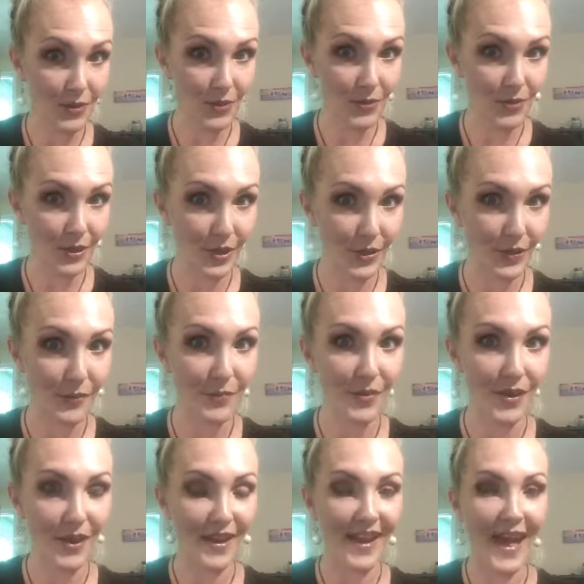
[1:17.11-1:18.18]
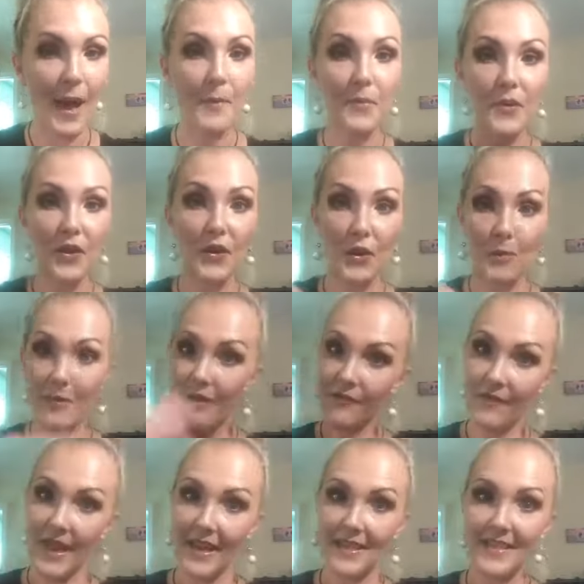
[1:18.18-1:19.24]
earlier, but I put it on my
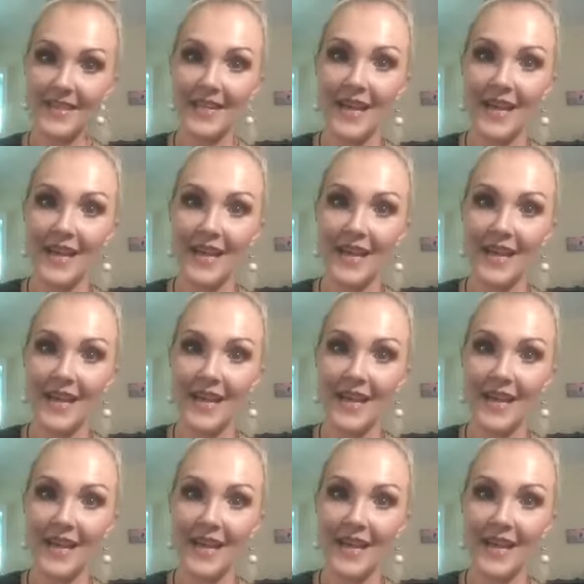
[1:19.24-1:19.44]
face.